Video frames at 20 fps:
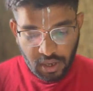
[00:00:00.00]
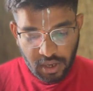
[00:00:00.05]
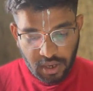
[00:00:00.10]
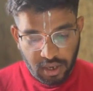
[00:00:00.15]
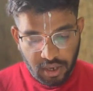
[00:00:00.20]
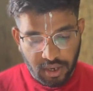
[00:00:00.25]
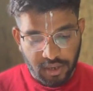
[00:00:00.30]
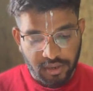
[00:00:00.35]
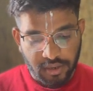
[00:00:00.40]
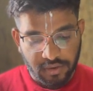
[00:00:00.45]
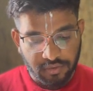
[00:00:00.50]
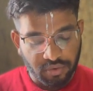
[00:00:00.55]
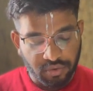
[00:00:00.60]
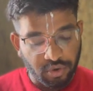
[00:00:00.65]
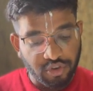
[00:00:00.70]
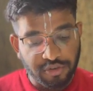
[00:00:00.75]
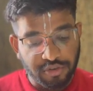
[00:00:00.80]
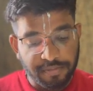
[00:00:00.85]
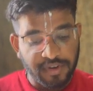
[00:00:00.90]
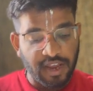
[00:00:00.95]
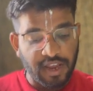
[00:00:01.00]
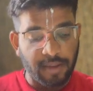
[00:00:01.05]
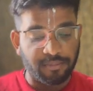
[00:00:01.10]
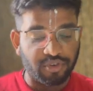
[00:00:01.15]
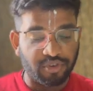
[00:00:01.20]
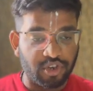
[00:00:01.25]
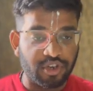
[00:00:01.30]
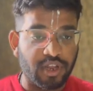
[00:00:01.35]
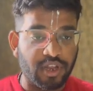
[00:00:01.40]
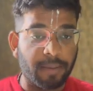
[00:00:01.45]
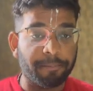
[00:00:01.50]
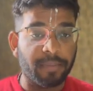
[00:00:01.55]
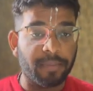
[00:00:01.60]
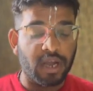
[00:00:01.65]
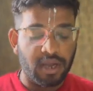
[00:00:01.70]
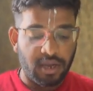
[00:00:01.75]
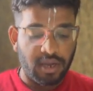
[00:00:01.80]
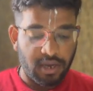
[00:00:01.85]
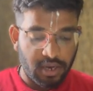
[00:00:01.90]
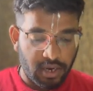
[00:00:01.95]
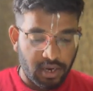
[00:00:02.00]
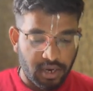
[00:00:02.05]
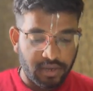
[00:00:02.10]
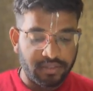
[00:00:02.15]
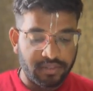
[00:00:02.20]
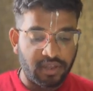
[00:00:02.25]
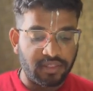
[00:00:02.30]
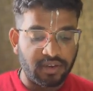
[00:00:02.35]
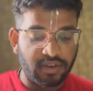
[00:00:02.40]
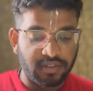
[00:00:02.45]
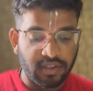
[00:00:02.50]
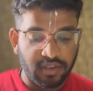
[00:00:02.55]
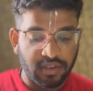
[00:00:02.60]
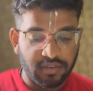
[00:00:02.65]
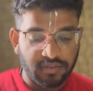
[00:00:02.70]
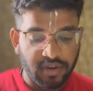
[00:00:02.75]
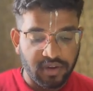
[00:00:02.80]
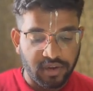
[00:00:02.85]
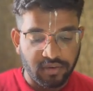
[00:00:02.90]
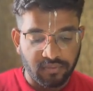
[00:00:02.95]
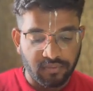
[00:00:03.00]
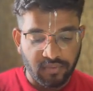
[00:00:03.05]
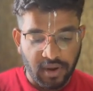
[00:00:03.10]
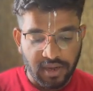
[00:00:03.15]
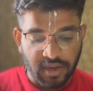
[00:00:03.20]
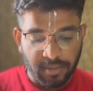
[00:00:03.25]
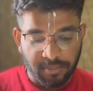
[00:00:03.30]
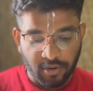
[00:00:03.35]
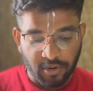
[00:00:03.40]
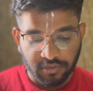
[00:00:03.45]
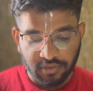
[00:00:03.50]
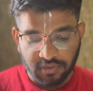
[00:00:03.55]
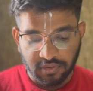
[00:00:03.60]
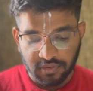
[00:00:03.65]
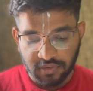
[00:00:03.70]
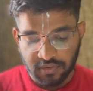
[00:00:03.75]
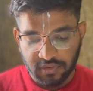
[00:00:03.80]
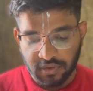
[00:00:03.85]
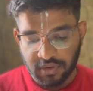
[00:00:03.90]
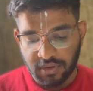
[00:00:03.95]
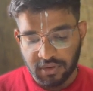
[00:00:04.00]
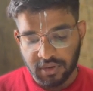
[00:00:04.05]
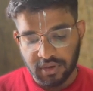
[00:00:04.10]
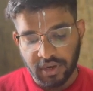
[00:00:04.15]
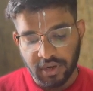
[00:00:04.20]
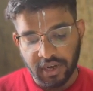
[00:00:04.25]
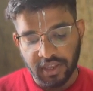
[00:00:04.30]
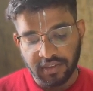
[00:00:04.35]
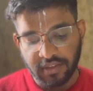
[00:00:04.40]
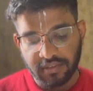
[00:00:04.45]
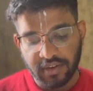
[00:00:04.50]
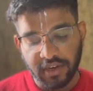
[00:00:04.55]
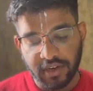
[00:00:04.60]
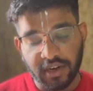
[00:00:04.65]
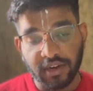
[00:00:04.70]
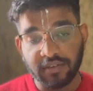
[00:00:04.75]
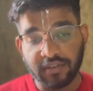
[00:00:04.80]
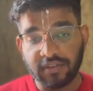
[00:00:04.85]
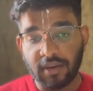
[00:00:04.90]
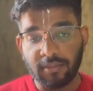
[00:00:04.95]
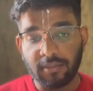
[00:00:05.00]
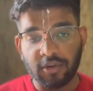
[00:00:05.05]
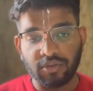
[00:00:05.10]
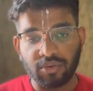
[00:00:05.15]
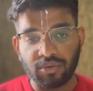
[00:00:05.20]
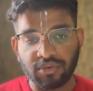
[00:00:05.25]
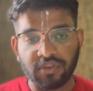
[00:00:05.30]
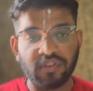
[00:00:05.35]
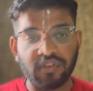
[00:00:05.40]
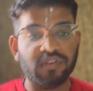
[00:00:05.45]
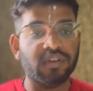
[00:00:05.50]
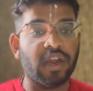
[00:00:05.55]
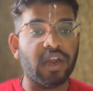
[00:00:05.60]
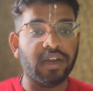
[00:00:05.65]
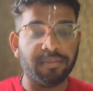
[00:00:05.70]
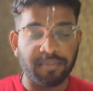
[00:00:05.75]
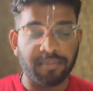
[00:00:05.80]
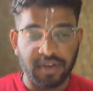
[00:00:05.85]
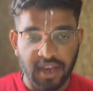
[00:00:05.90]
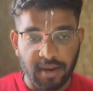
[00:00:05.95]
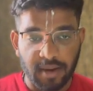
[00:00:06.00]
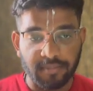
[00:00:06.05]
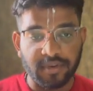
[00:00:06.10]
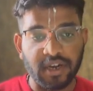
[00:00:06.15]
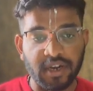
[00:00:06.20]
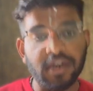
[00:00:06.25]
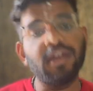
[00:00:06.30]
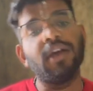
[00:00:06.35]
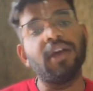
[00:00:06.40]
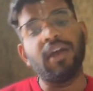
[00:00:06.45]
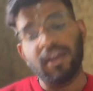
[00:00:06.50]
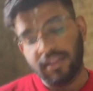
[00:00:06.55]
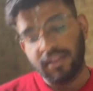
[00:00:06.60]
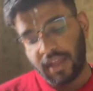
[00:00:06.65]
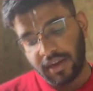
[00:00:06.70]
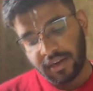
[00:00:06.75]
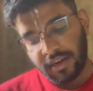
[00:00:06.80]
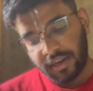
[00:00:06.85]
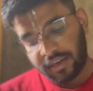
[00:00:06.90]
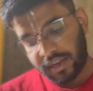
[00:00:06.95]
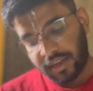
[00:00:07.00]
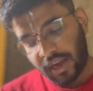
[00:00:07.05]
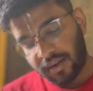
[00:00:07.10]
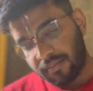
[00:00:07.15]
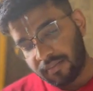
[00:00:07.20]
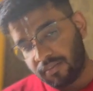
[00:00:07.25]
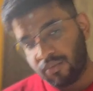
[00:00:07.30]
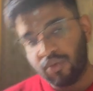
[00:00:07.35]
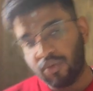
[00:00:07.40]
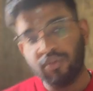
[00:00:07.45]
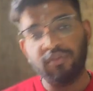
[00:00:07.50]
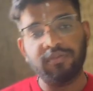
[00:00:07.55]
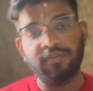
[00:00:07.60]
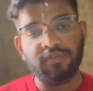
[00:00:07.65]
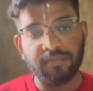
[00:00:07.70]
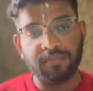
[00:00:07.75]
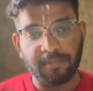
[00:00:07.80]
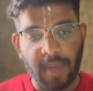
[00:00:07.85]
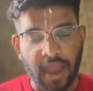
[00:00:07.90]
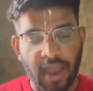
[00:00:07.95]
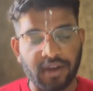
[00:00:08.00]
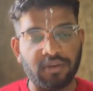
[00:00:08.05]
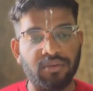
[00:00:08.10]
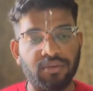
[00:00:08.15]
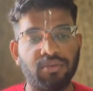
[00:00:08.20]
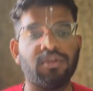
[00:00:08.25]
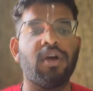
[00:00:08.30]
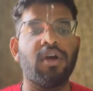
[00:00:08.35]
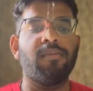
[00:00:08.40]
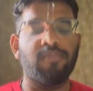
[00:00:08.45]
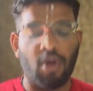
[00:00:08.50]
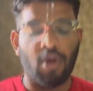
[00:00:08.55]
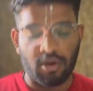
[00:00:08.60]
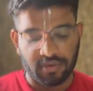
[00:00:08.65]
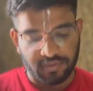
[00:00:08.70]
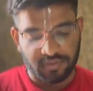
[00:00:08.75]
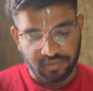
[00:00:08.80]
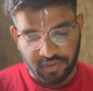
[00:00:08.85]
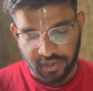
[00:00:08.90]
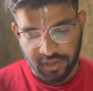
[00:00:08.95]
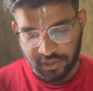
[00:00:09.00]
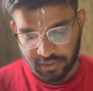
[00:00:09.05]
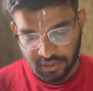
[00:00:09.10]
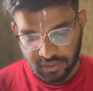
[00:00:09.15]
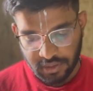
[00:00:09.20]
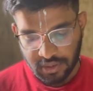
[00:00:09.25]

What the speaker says: Resource preemption, yeah. The other thing is that while a process is in ready state and some resources get preempted, then it can move back to the block state.